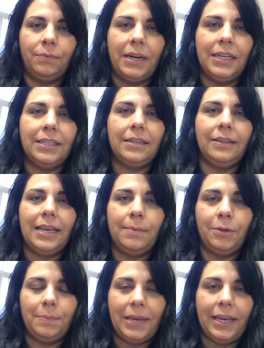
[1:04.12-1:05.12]
ready to
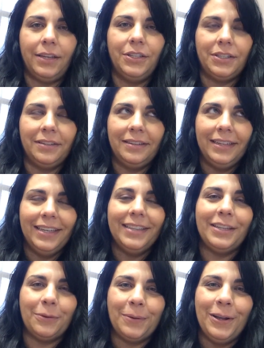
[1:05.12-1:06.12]
label page,
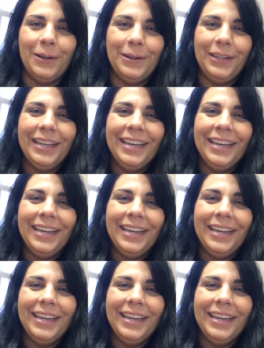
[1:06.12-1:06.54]
there will